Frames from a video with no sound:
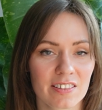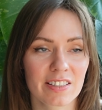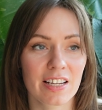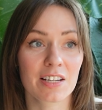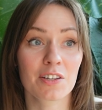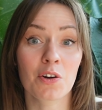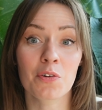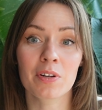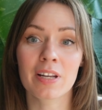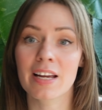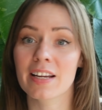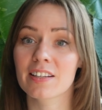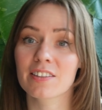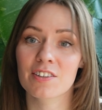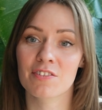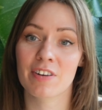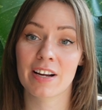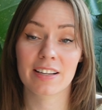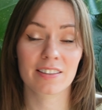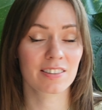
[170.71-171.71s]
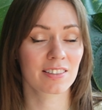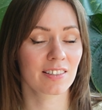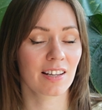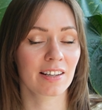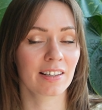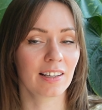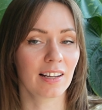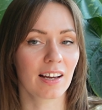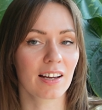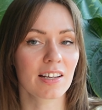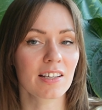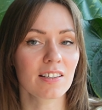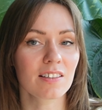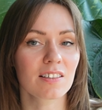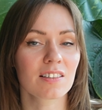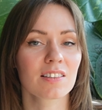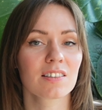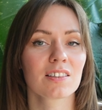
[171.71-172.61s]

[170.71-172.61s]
They don't like direct sunlight.